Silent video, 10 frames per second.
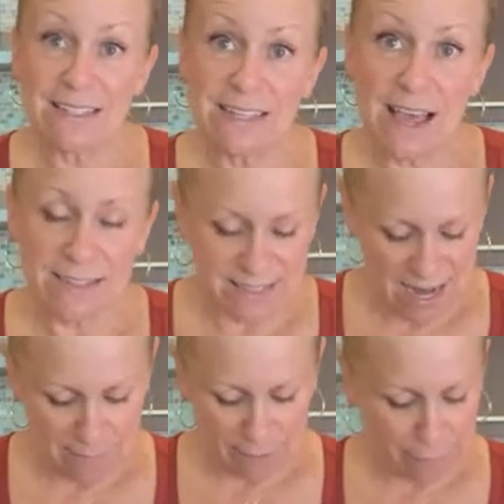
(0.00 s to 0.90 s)
sat and
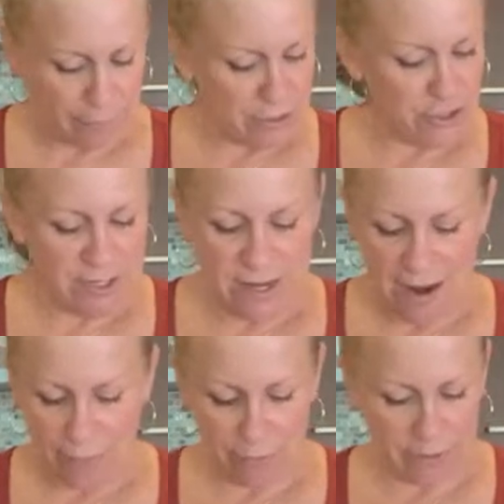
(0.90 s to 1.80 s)
sat in my fridge,
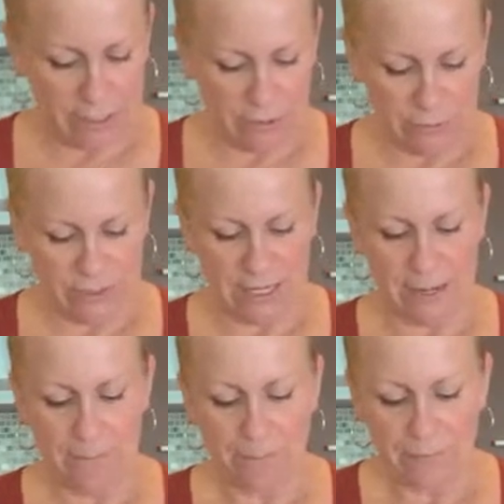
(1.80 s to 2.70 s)
never really used
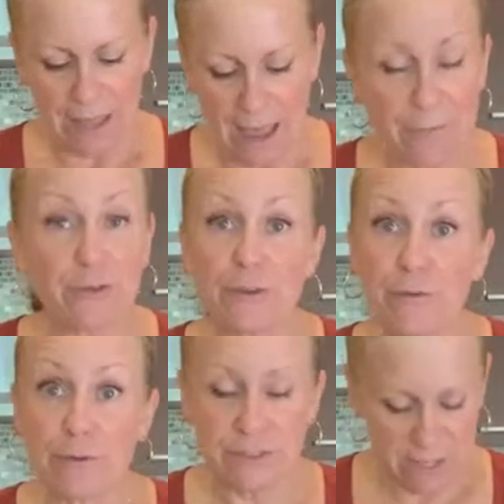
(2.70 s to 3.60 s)
it after the
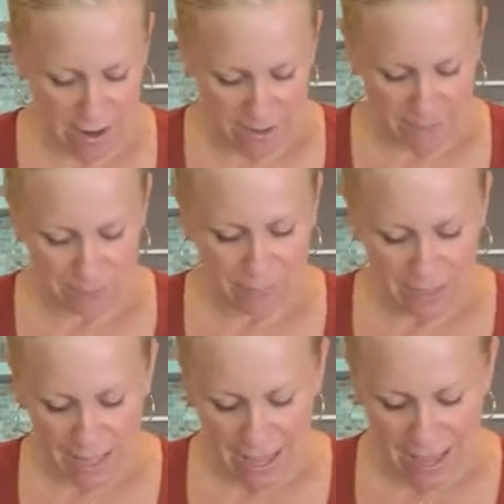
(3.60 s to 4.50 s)
first time.
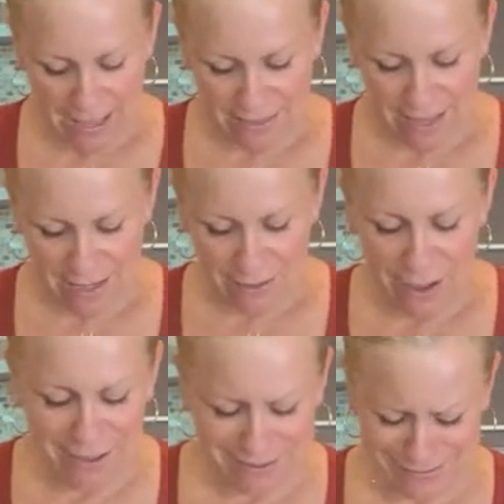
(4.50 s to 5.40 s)
And then
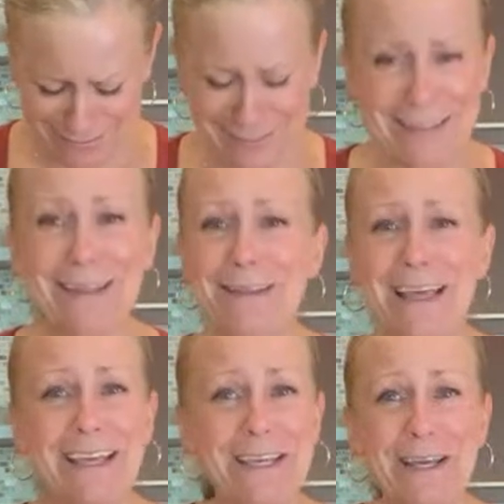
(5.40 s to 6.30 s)

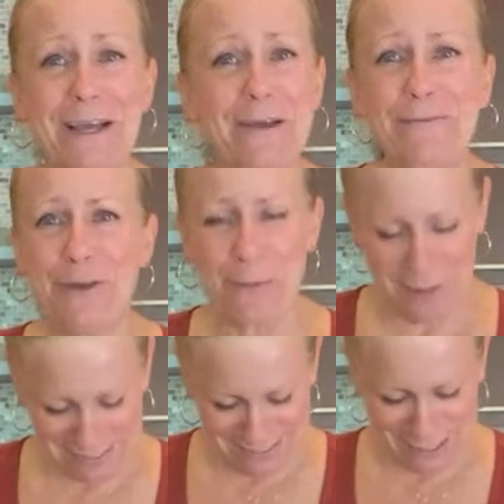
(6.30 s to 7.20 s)
like a few
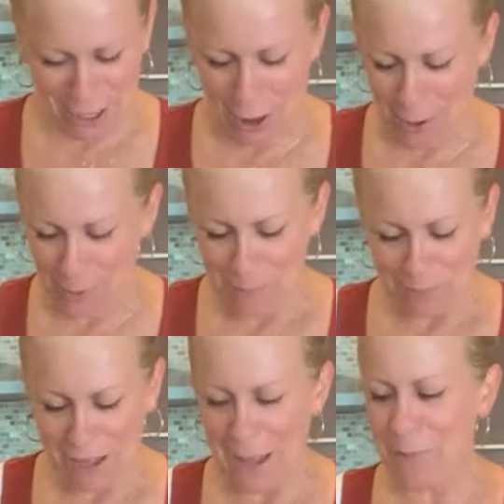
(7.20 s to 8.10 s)
months ago,
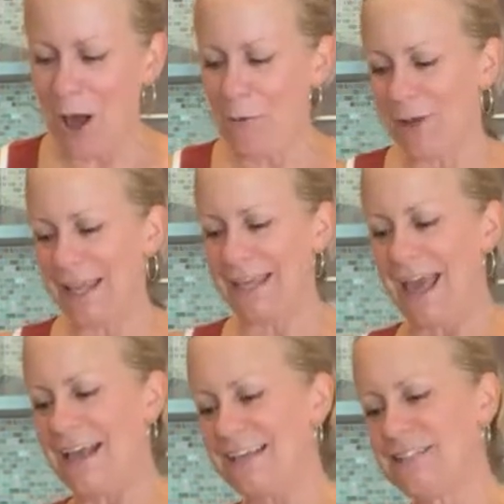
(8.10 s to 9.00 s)
I bought one
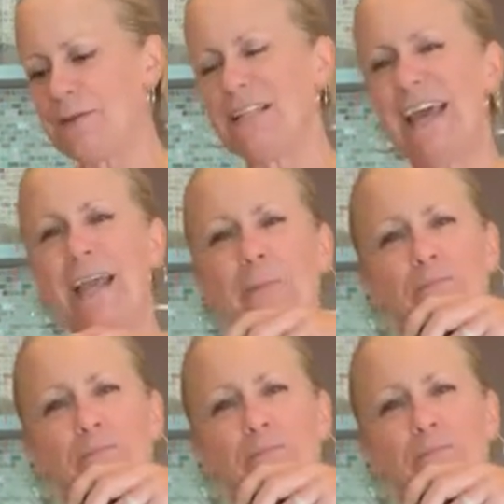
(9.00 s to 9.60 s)
again because I was like,